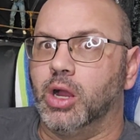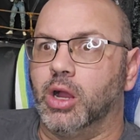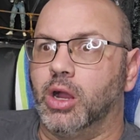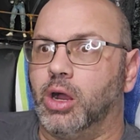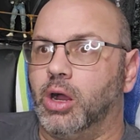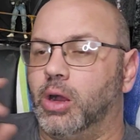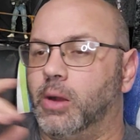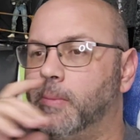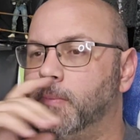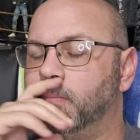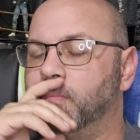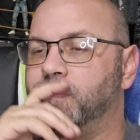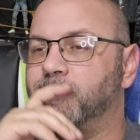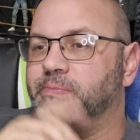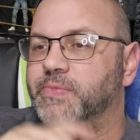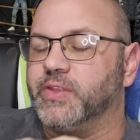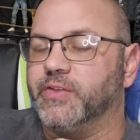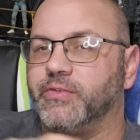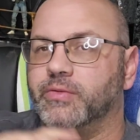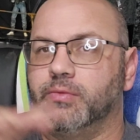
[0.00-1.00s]

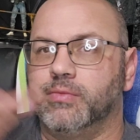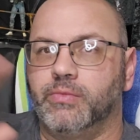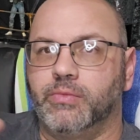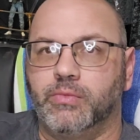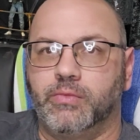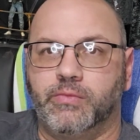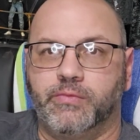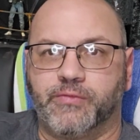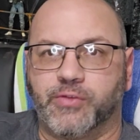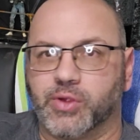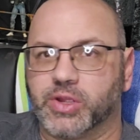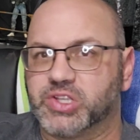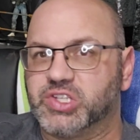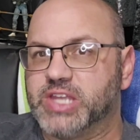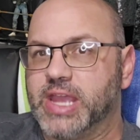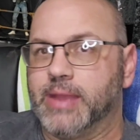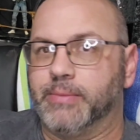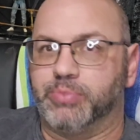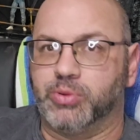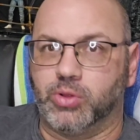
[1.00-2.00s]
For
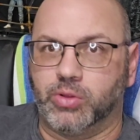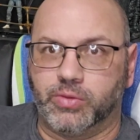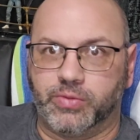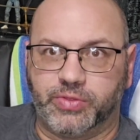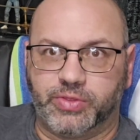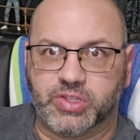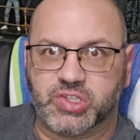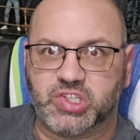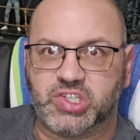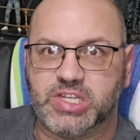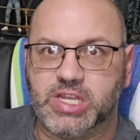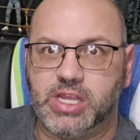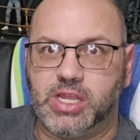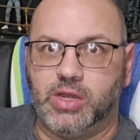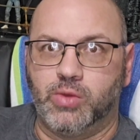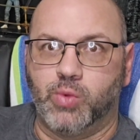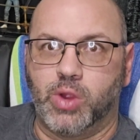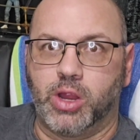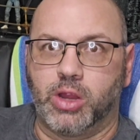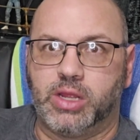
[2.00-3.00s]
example, the
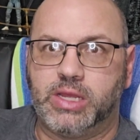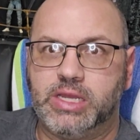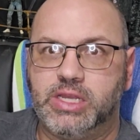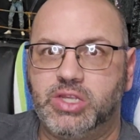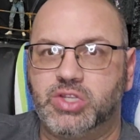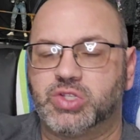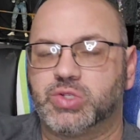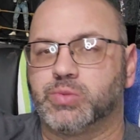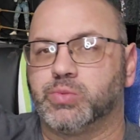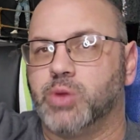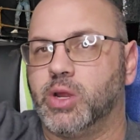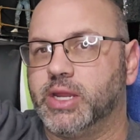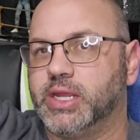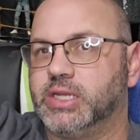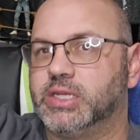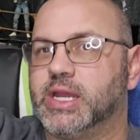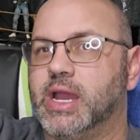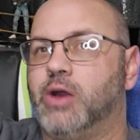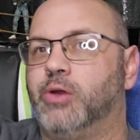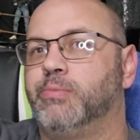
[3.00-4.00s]
scene where he's
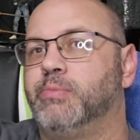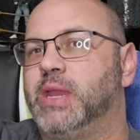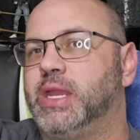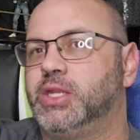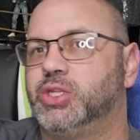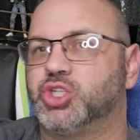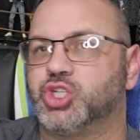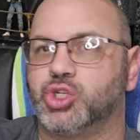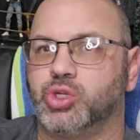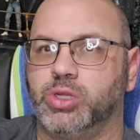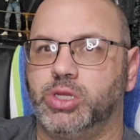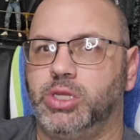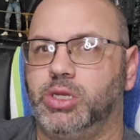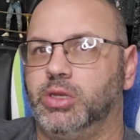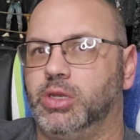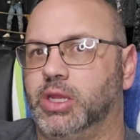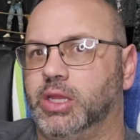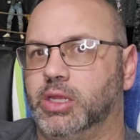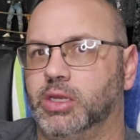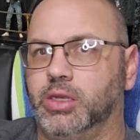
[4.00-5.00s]
running down Main
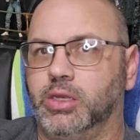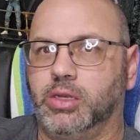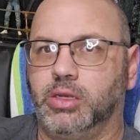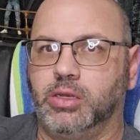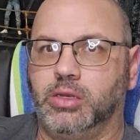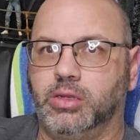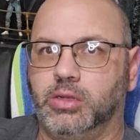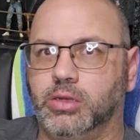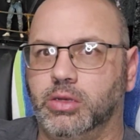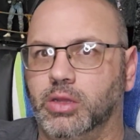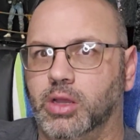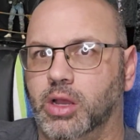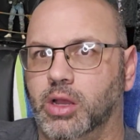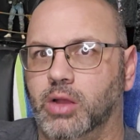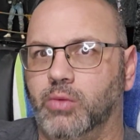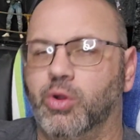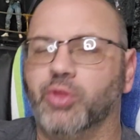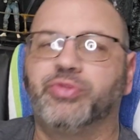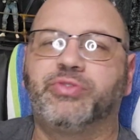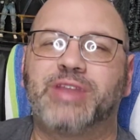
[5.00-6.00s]
Street in,
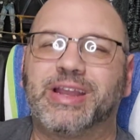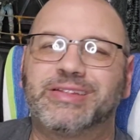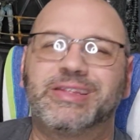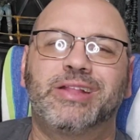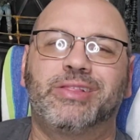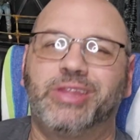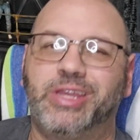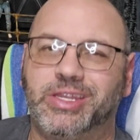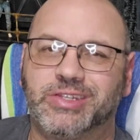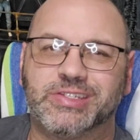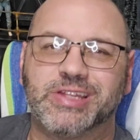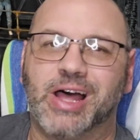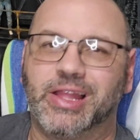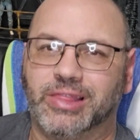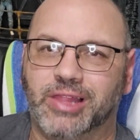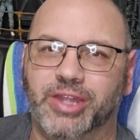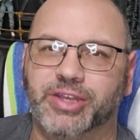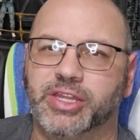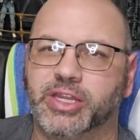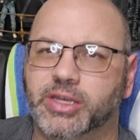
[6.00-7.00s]
well, technically it's
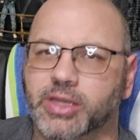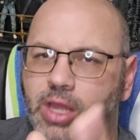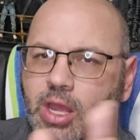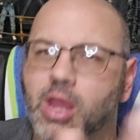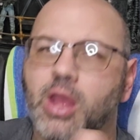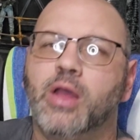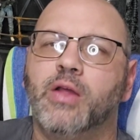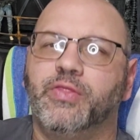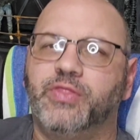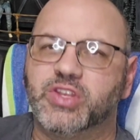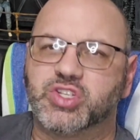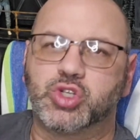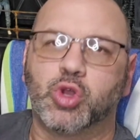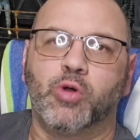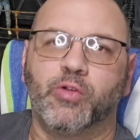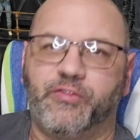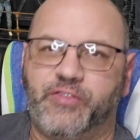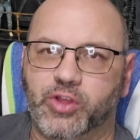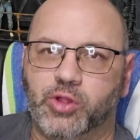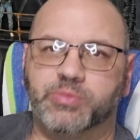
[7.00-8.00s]
not London. This
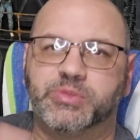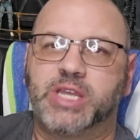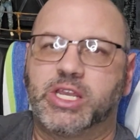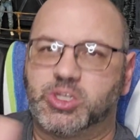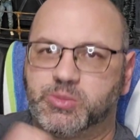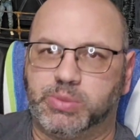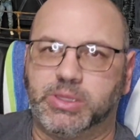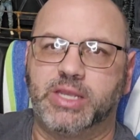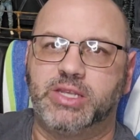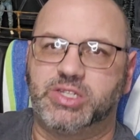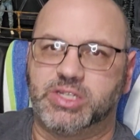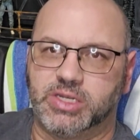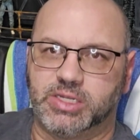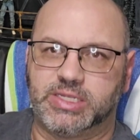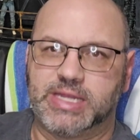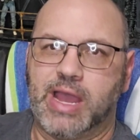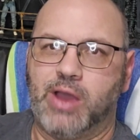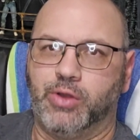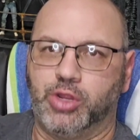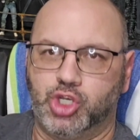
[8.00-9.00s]
whole film takes place in a
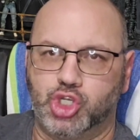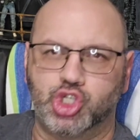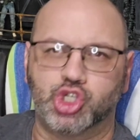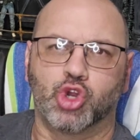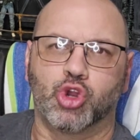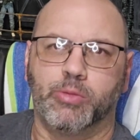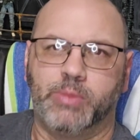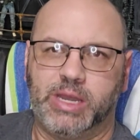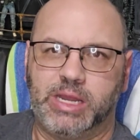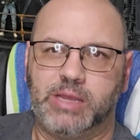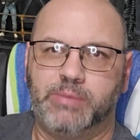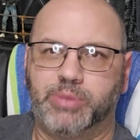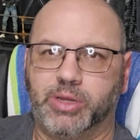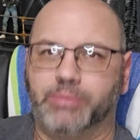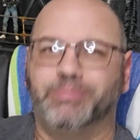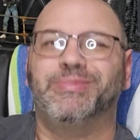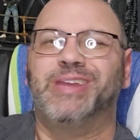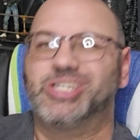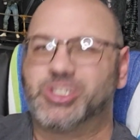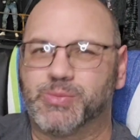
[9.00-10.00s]
town in Germany,
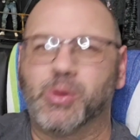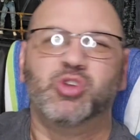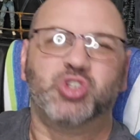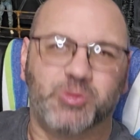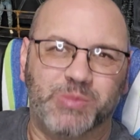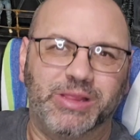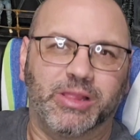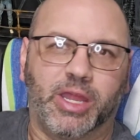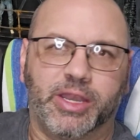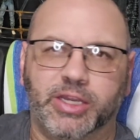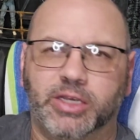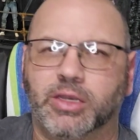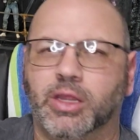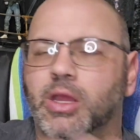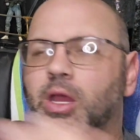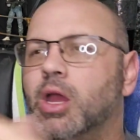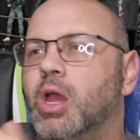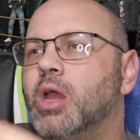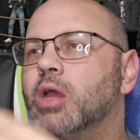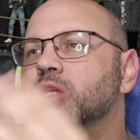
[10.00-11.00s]
but it's supposed to be London.
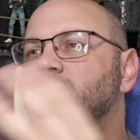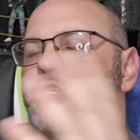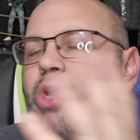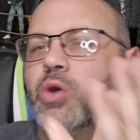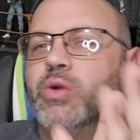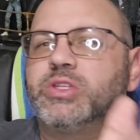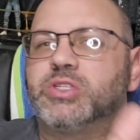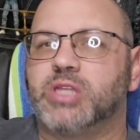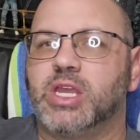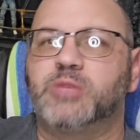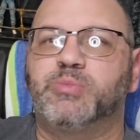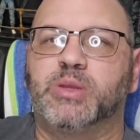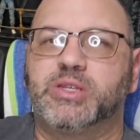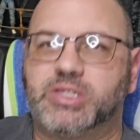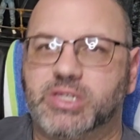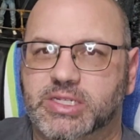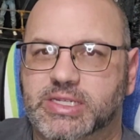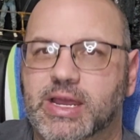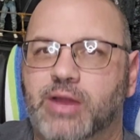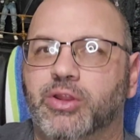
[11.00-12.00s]
So it takes
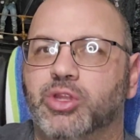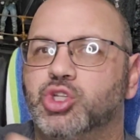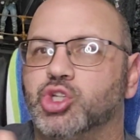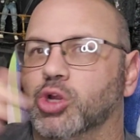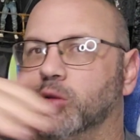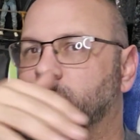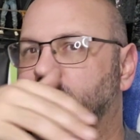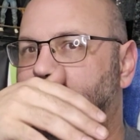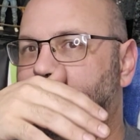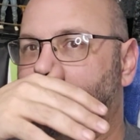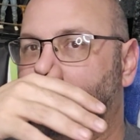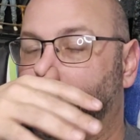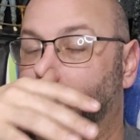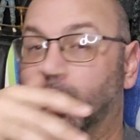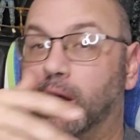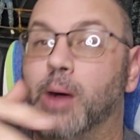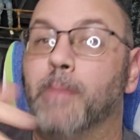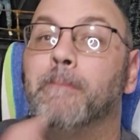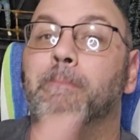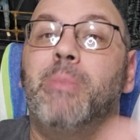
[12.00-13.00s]
place in a town in Germany,
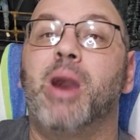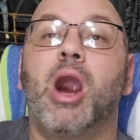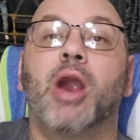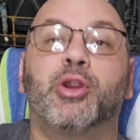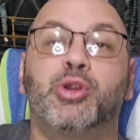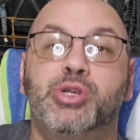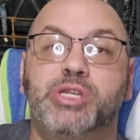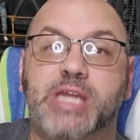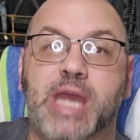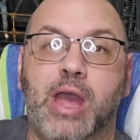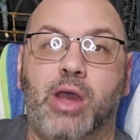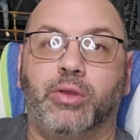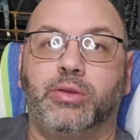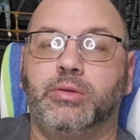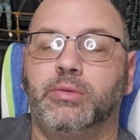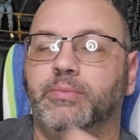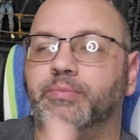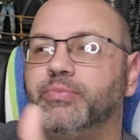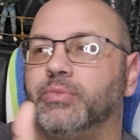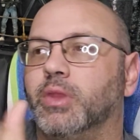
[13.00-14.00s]
a modern town,